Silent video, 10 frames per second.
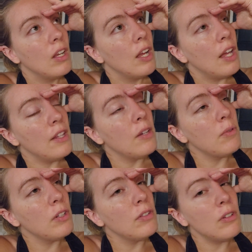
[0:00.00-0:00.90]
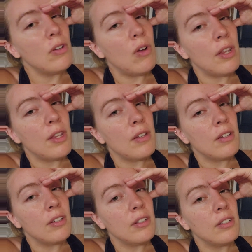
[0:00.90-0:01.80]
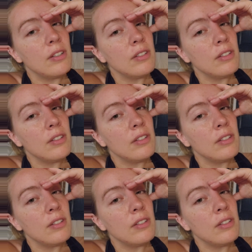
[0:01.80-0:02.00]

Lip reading: And they were a little on the